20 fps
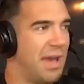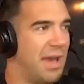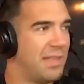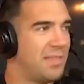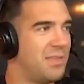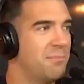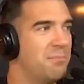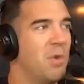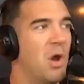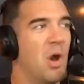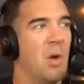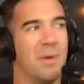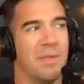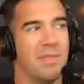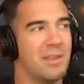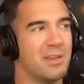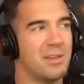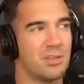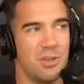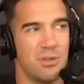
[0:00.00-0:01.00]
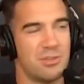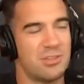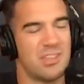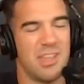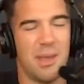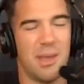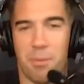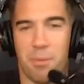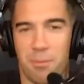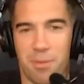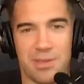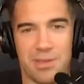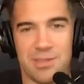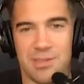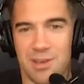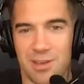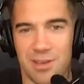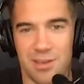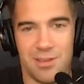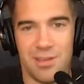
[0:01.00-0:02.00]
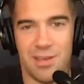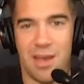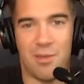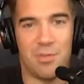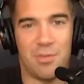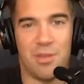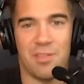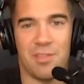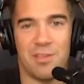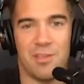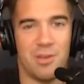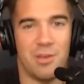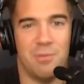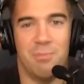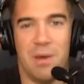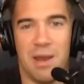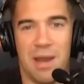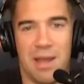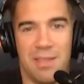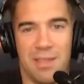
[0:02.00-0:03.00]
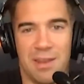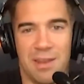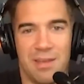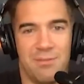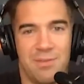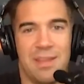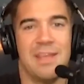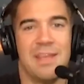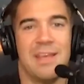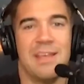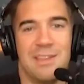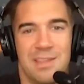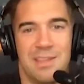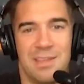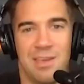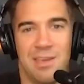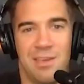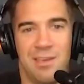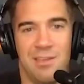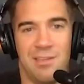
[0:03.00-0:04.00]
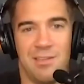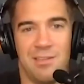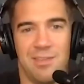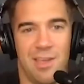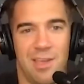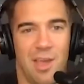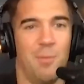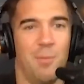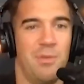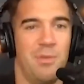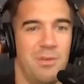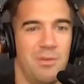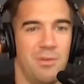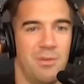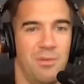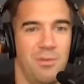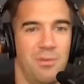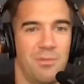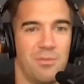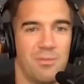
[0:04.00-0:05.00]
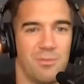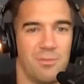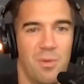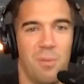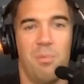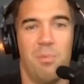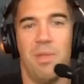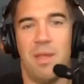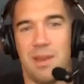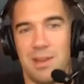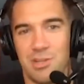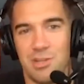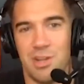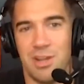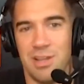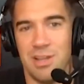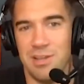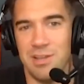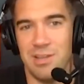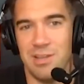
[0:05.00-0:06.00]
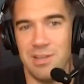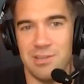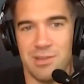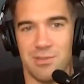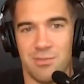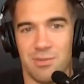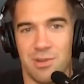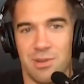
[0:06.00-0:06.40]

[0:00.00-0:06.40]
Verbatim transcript: At the moment, there's no supplements out there that you could buy that have NAD to help you replenish NAD. Is that